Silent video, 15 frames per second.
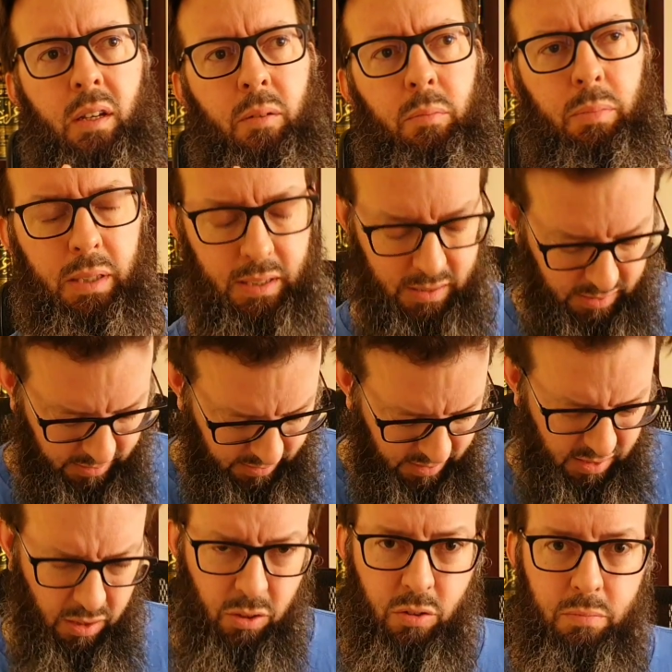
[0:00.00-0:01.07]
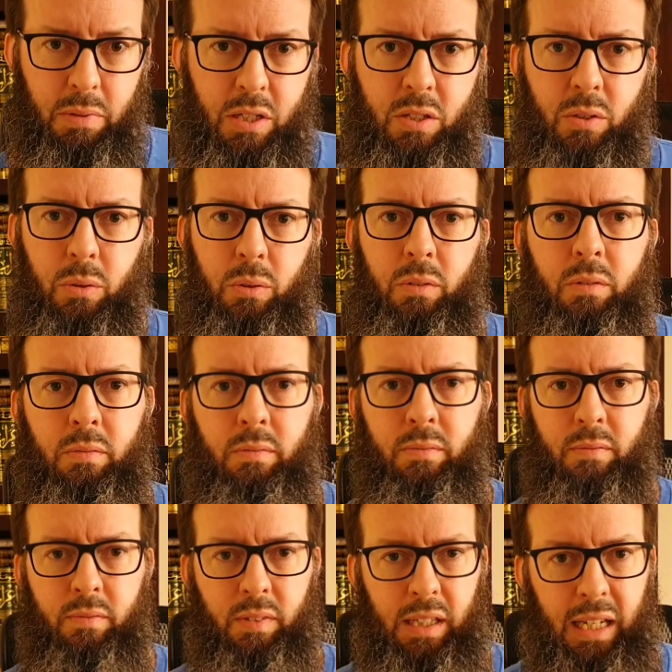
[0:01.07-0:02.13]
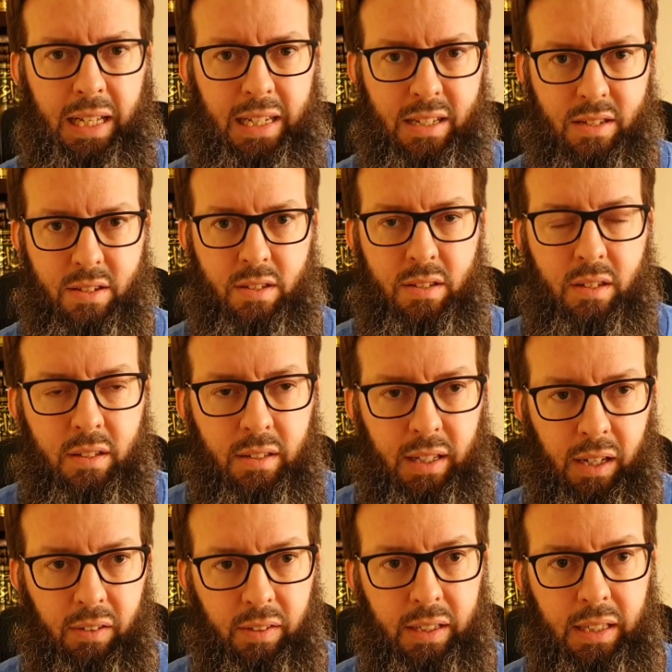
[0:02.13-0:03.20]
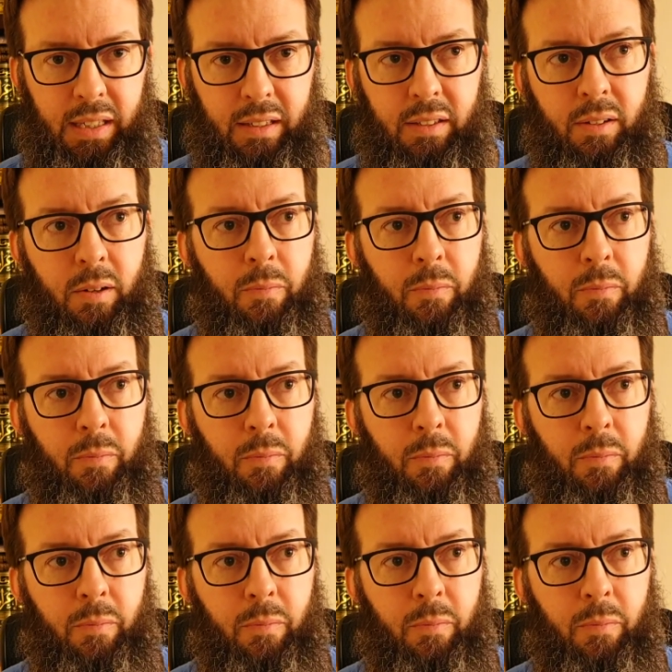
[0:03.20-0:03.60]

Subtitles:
But there's a lot of muscle layers down here,